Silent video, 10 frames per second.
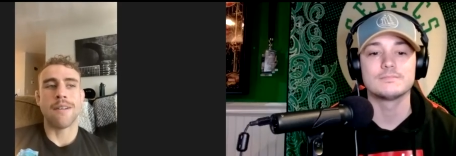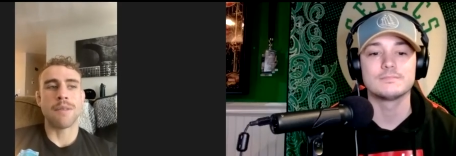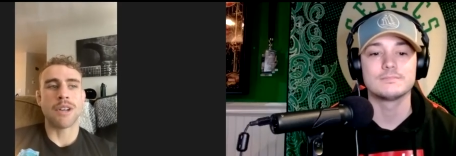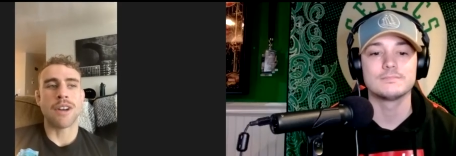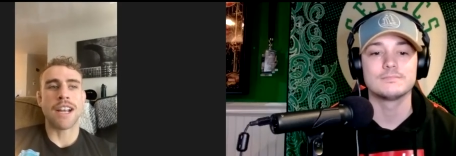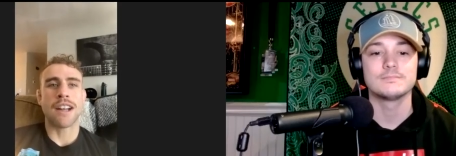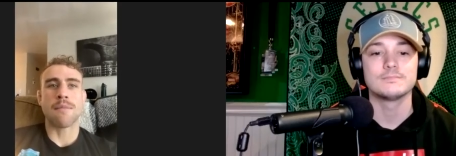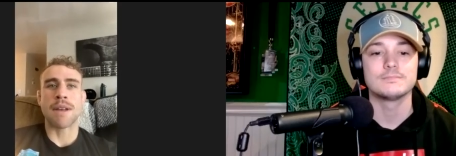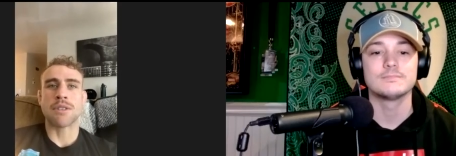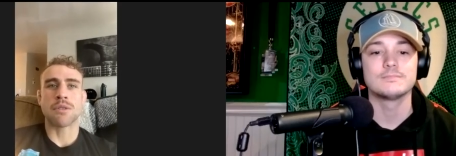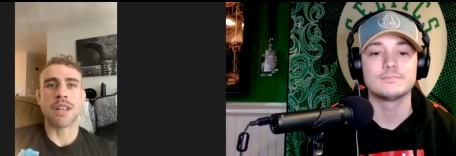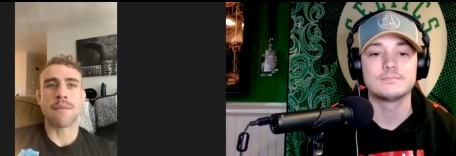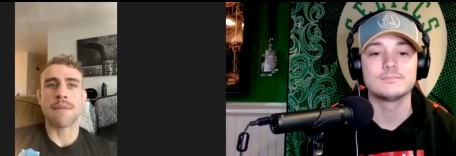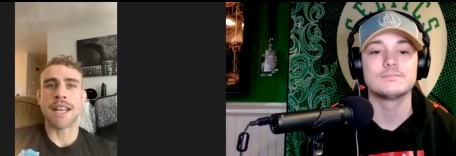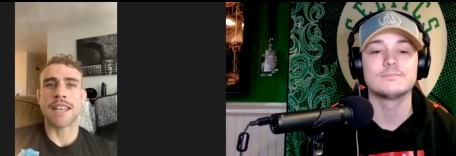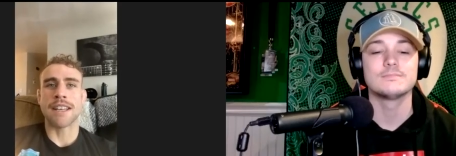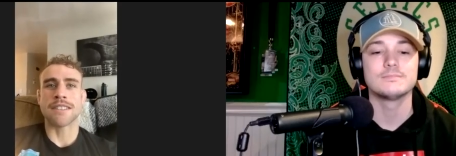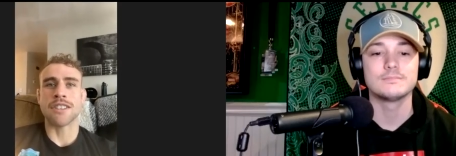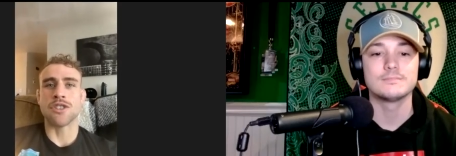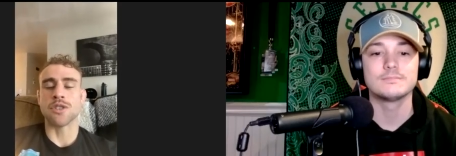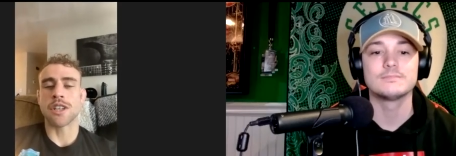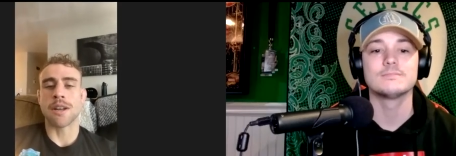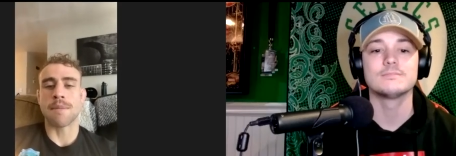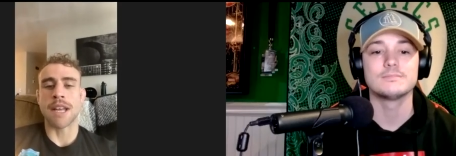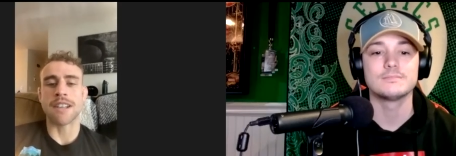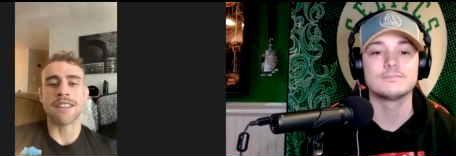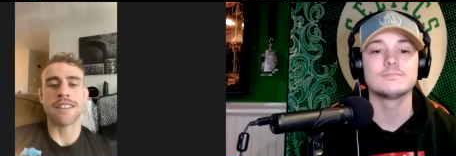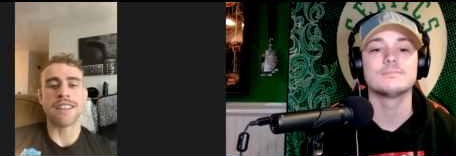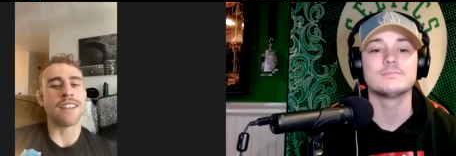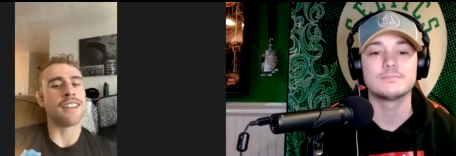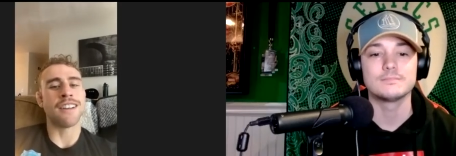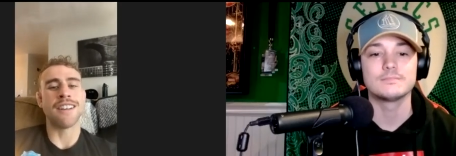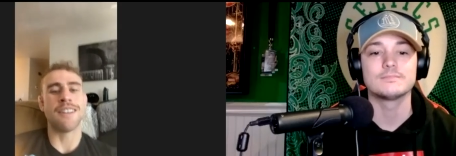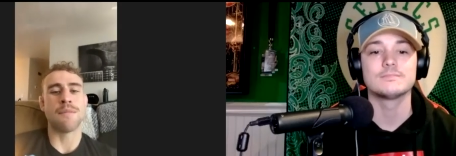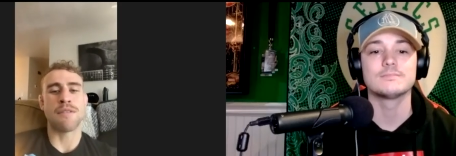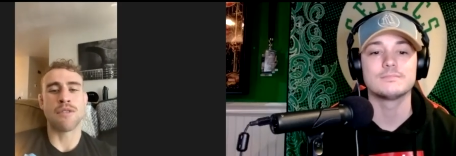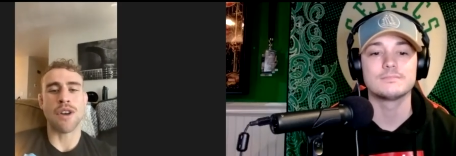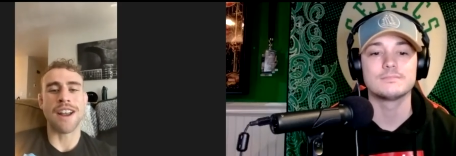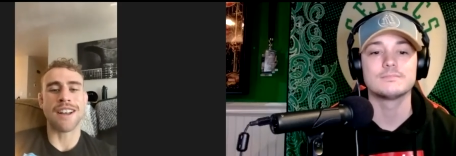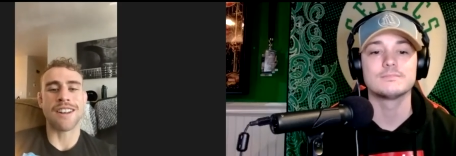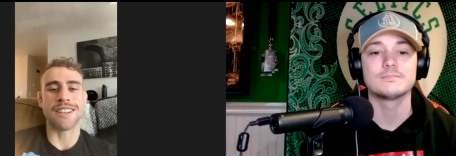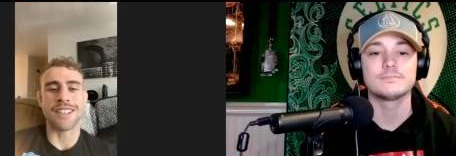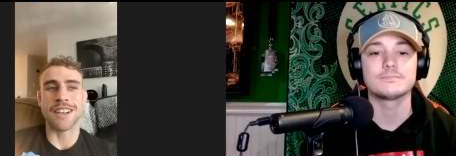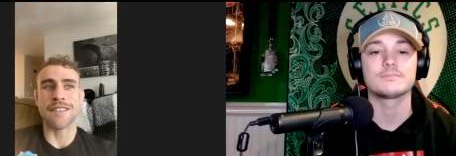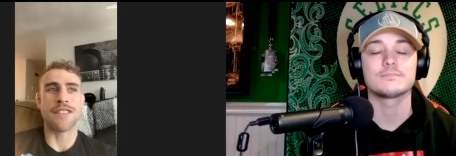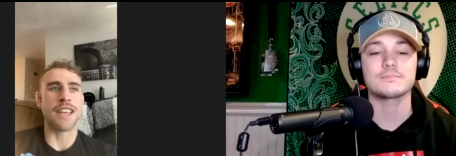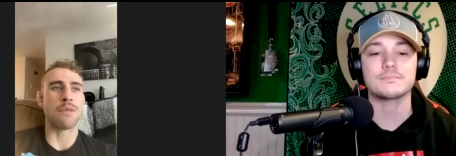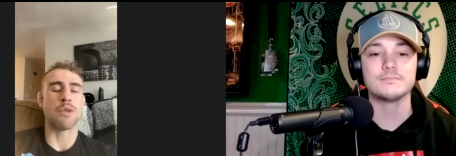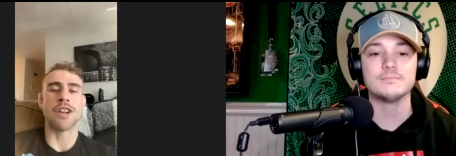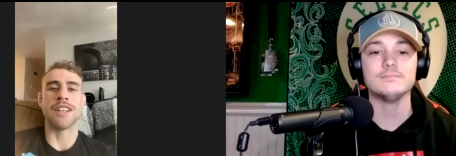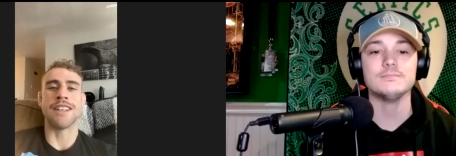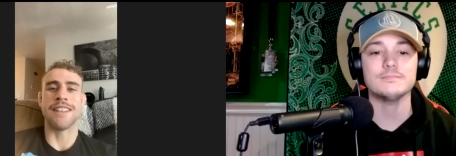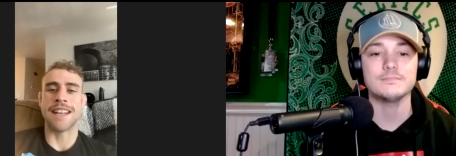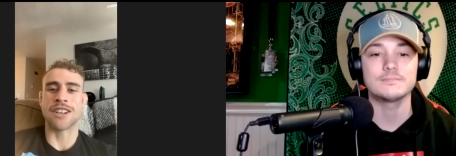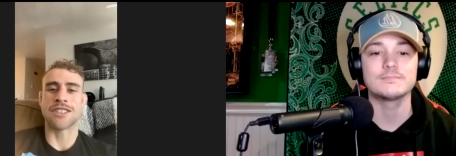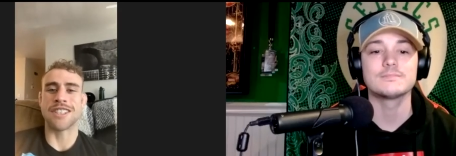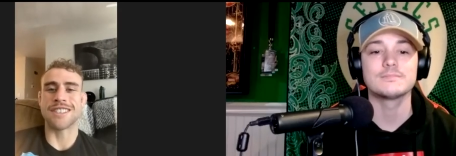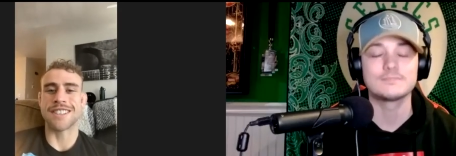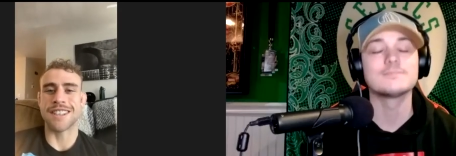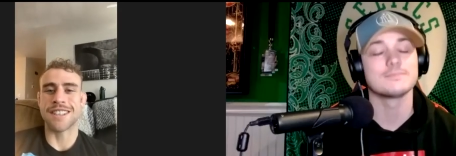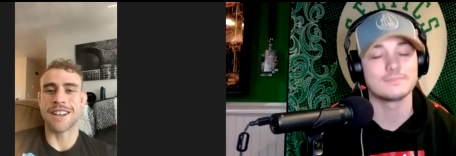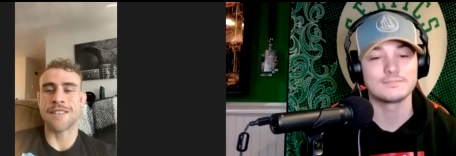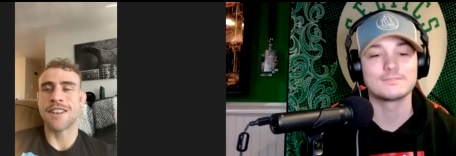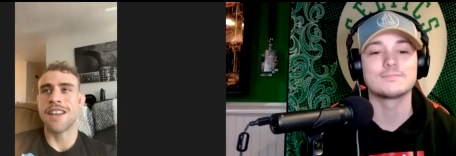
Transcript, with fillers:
Speaker 1: You know, I got a mentor like Mike Chiesa and Julianna Pena that before I got on Tough, they'd won their season of Tough.